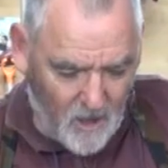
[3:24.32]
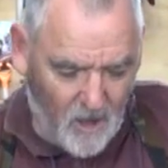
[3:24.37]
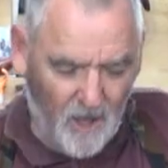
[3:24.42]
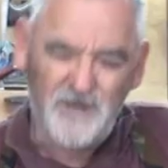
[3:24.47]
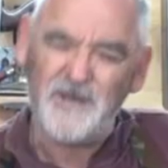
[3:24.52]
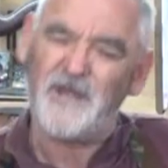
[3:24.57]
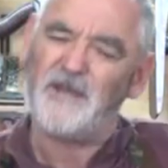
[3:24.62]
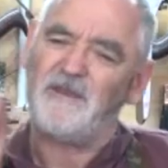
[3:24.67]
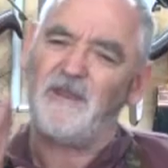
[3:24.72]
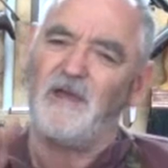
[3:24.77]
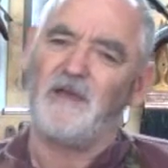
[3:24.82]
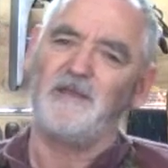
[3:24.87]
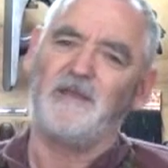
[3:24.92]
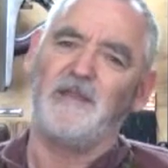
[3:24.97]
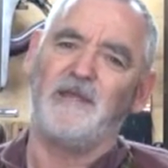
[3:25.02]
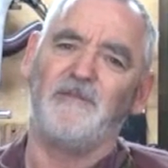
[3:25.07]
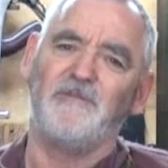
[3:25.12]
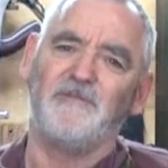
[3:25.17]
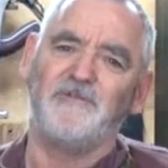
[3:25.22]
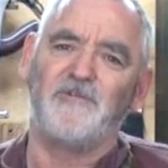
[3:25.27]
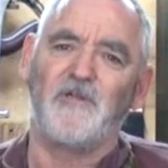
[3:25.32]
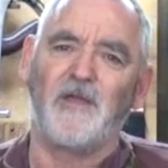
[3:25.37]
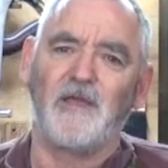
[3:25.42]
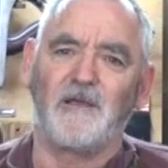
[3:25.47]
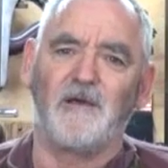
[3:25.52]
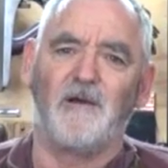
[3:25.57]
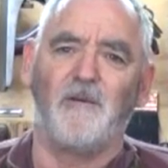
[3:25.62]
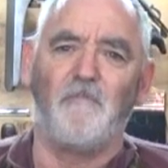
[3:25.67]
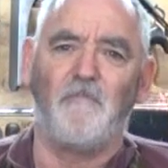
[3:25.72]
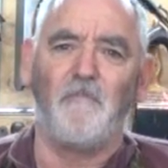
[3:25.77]
I don't know, down the
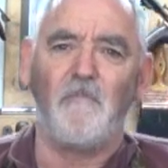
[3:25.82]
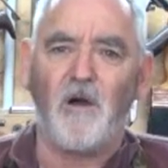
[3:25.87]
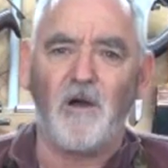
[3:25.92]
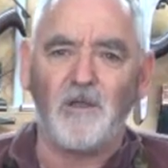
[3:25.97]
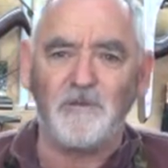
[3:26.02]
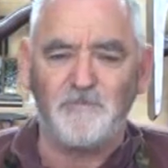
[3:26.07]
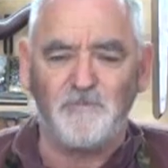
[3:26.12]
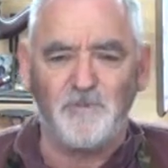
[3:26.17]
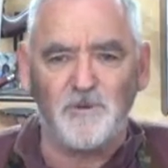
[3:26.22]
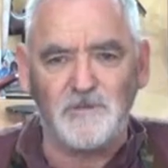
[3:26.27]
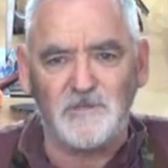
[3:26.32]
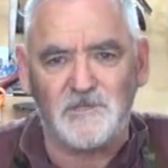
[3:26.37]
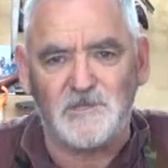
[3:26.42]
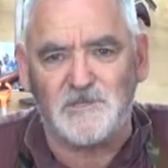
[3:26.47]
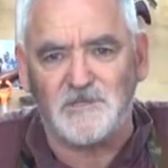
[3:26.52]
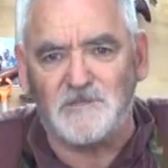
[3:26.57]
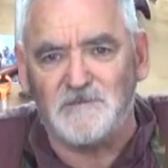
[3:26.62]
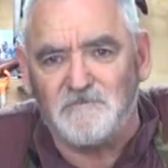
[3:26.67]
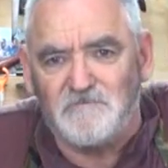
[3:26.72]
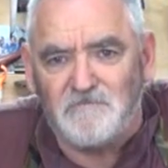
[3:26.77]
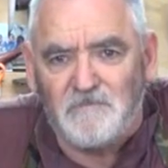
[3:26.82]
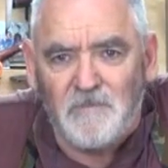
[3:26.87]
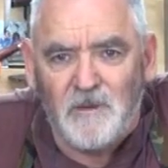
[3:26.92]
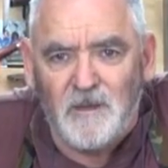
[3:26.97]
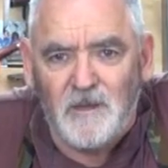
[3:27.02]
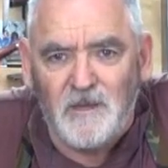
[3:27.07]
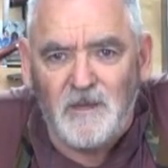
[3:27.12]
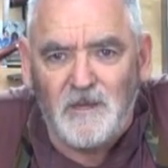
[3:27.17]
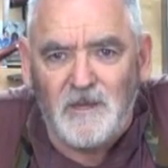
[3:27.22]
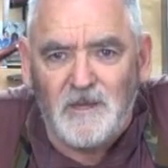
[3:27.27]
track I might put some
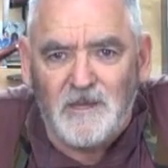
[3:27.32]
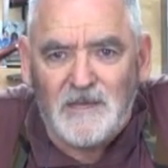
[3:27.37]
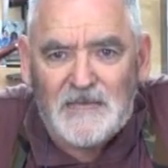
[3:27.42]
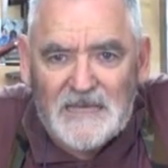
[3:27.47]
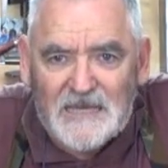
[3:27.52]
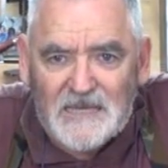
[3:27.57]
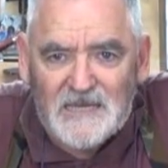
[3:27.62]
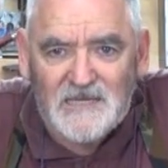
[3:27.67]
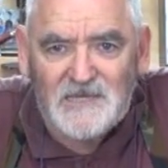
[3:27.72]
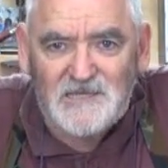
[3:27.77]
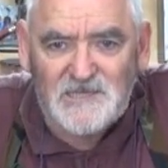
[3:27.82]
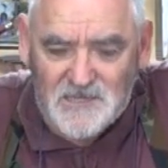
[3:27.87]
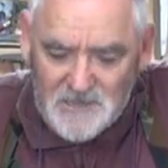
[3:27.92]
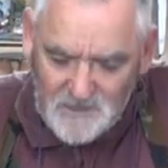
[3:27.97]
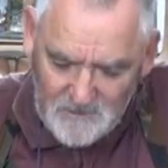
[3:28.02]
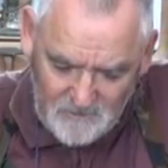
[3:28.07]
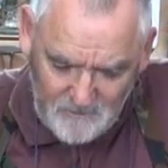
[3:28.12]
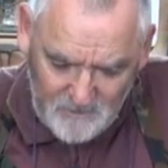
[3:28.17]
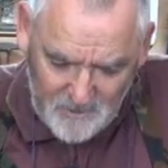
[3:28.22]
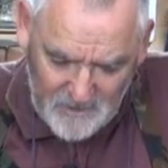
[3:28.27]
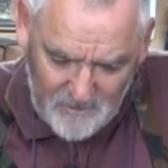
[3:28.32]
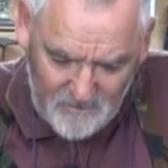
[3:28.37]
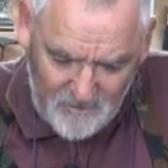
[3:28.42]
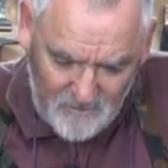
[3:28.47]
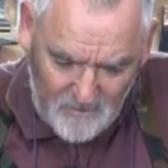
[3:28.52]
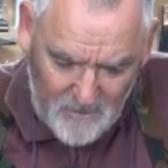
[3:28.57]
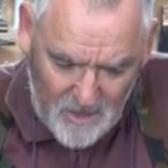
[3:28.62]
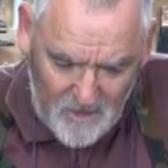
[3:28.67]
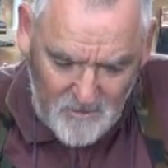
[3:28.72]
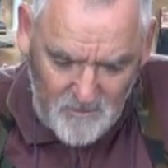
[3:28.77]
keys in it, but at
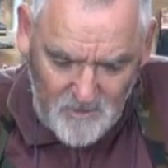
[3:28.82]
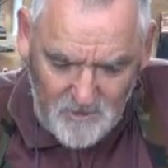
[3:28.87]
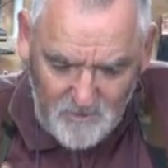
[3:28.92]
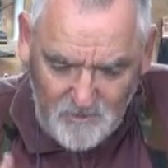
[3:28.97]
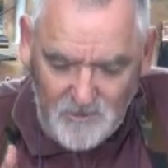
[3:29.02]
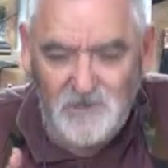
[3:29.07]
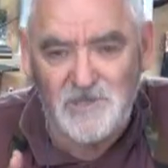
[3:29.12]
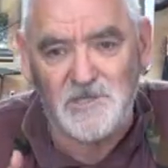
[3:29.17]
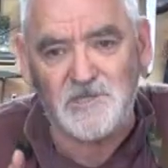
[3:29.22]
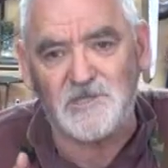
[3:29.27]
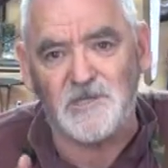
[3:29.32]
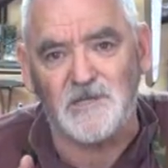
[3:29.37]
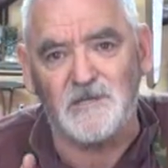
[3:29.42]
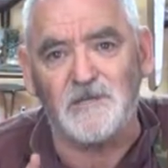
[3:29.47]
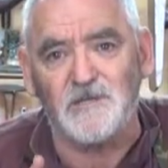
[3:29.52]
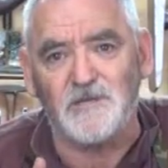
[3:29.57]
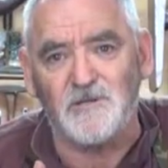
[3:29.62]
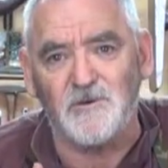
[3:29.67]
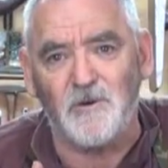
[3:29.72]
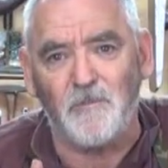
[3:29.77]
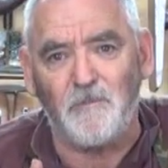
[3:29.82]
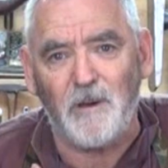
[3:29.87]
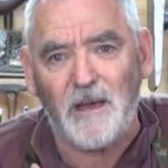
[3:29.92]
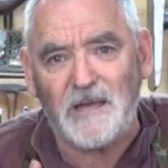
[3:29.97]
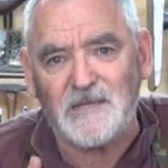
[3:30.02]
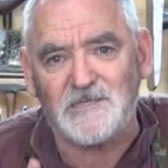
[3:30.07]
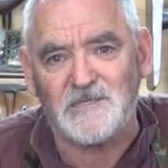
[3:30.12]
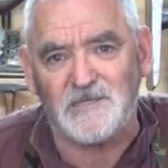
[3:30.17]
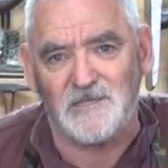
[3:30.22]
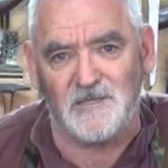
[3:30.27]
the moment we're just going to do a
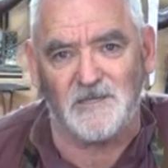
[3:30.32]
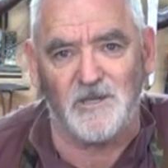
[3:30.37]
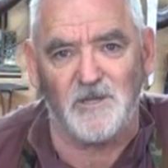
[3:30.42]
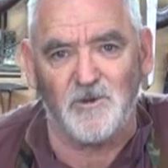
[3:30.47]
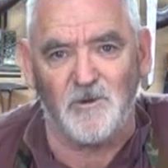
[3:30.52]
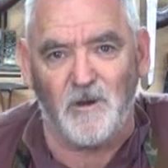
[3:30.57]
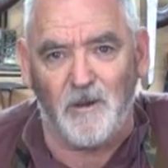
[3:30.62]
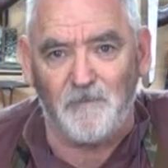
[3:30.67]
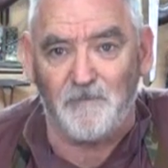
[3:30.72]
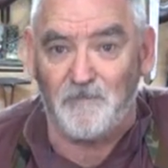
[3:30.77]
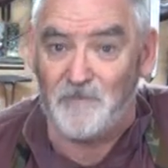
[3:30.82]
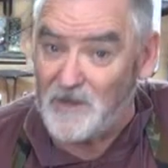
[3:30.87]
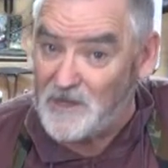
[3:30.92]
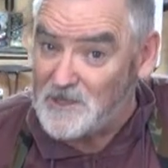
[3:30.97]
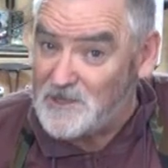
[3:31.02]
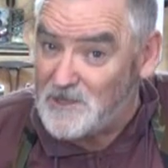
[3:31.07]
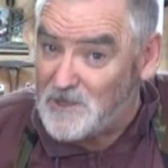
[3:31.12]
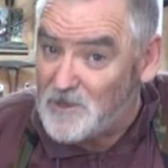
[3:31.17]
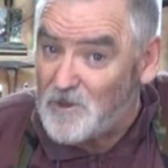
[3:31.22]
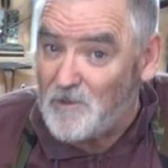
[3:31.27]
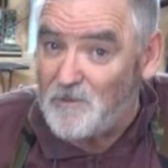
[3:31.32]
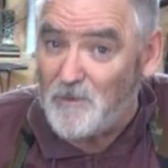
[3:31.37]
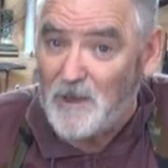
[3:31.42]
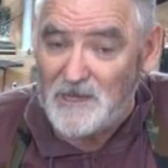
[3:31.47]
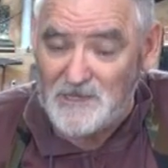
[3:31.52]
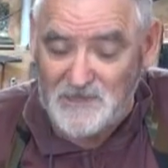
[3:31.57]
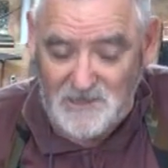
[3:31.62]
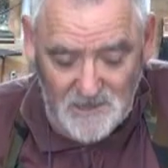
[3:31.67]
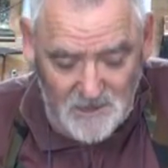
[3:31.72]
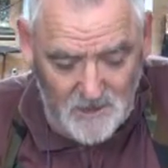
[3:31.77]
basic glue up. Now to do a
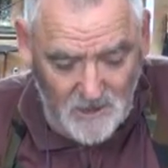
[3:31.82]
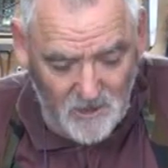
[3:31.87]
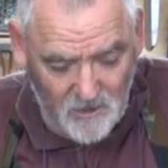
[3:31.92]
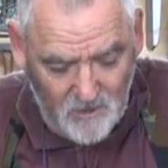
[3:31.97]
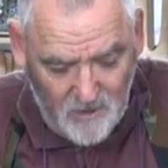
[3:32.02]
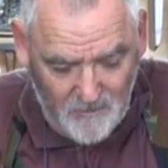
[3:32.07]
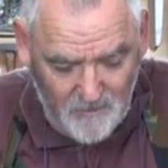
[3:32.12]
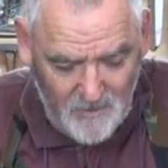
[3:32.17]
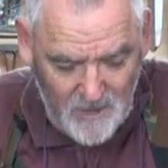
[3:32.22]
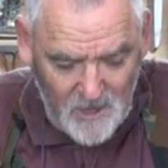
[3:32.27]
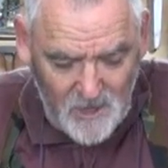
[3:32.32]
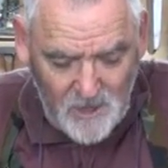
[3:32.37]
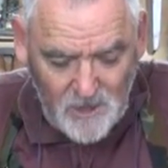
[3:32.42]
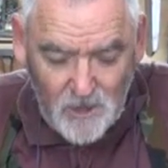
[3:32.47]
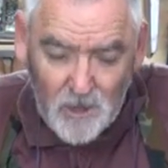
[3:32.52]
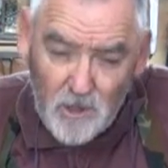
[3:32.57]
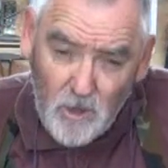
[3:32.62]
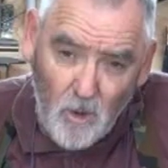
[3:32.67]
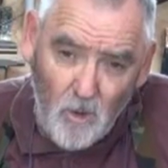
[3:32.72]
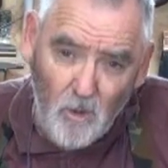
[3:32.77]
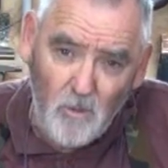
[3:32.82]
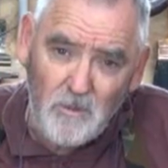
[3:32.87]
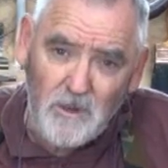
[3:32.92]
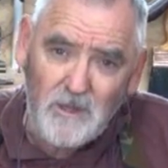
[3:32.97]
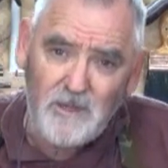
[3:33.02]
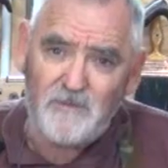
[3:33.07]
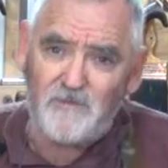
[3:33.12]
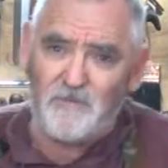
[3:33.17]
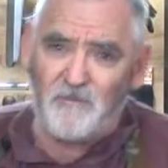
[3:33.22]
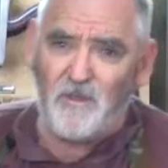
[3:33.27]
basic glue up,
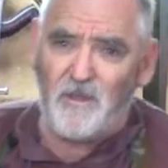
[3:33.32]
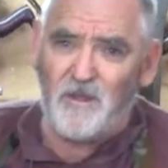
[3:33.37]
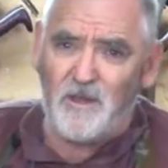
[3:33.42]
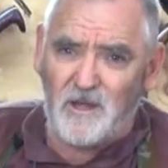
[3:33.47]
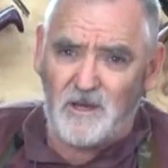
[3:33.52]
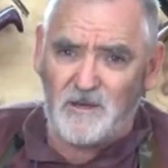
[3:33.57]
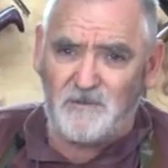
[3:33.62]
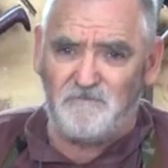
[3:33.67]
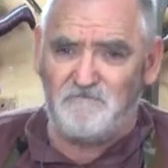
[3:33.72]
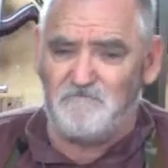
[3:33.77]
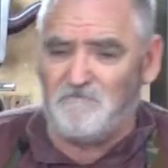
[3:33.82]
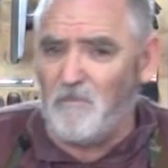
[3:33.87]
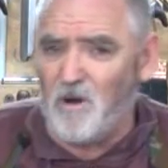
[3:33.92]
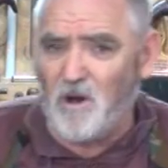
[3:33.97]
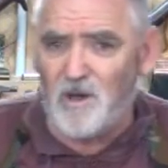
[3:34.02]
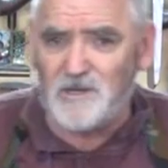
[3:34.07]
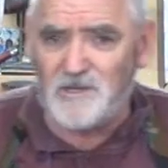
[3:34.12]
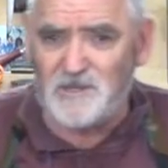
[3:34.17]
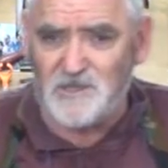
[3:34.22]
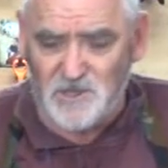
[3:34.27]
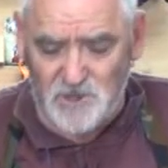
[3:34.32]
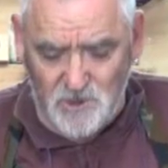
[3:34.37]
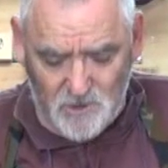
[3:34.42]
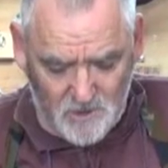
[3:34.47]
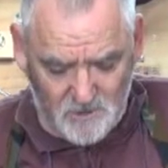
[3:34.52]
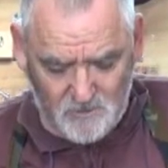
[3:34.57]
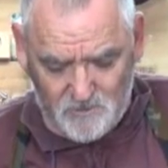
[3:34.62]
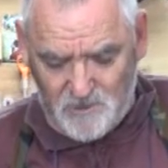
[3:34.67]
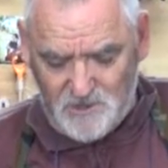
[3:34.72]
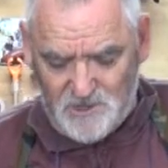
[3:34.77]
normally a miter
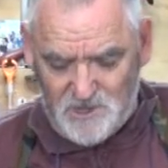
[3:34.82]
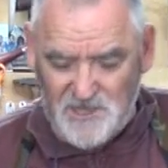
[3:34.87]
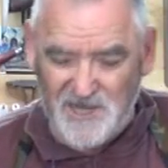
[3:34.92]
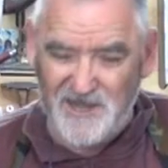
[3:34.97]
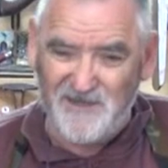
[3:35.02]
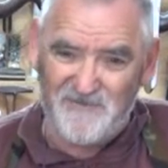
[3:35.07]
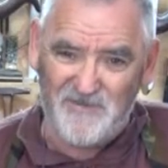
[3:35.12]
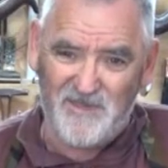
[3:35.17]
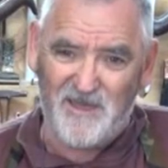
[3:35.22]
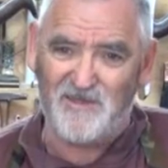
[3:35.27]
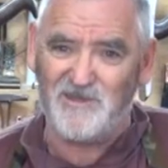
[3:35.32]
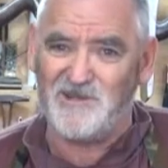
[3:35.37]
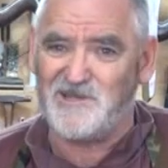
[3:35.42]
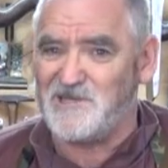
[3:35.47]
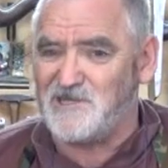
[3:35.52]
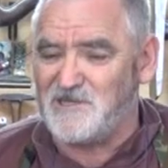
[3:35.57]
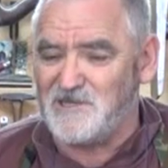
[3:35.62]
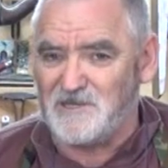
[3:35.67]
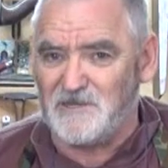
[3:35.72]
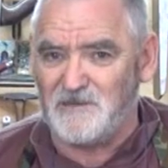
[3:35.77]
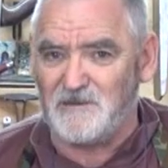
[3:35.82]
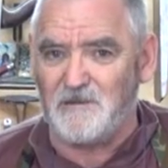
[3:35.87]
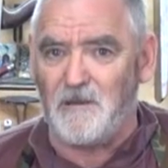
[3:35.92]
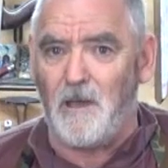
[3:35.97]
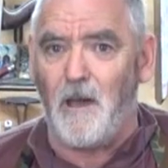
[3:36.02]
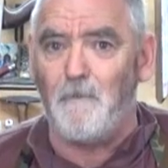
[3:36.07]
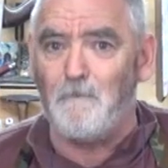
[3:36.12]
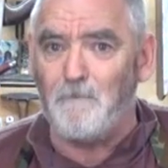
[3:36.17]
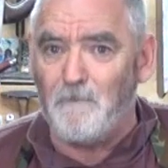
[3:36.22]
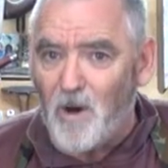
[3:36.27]
joint, which even though this isn't
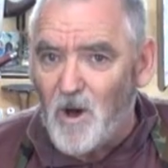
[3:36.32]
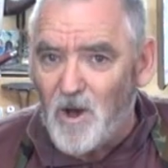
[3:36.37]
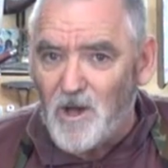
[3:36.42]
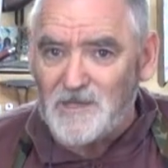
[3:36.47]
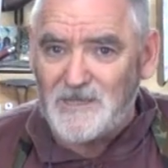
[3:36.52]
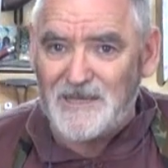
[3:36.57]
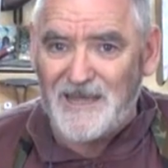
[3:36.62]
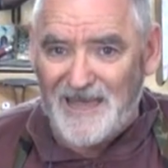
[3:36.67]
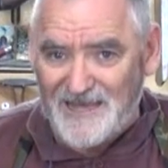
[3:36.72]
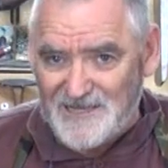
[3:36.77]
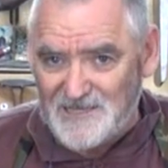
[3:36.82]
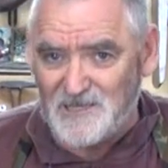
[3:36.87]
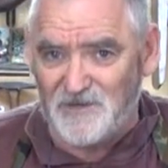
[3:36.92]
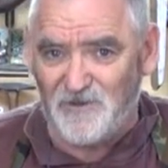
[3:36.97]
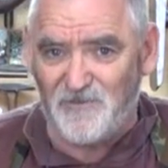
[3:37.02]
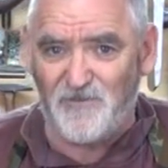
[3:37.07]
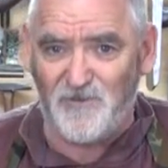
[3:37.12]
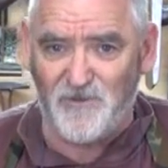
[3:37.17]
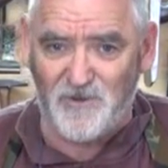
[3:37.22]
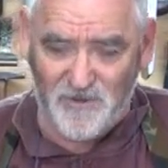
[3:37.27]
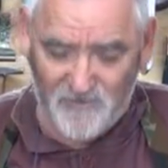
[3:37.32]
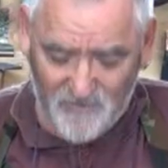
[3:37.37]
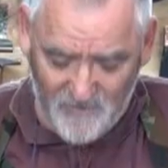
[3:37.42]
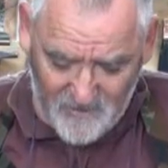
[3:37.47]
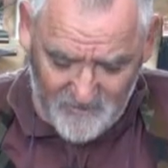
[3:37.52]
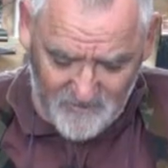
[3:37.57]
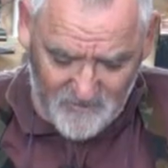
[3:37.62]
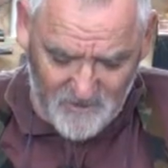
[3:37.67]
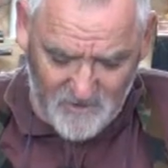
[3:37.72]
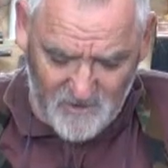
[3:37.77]
a miter as in a
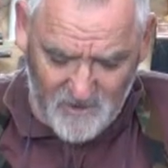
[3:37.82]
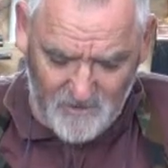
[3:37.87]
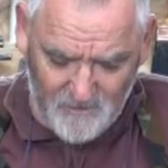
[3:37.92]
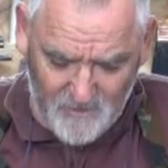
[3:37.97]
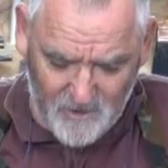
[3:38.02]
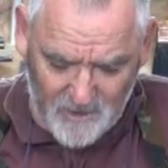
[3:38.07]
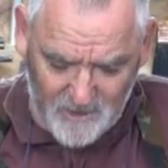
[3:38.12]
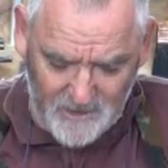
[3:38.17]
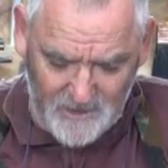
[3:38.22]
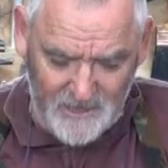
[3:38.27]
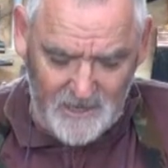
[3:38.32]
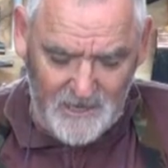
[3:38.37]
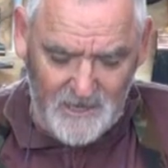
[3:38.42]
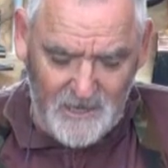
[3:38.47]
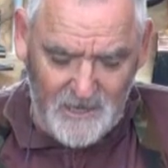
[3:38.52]
45-degree miter,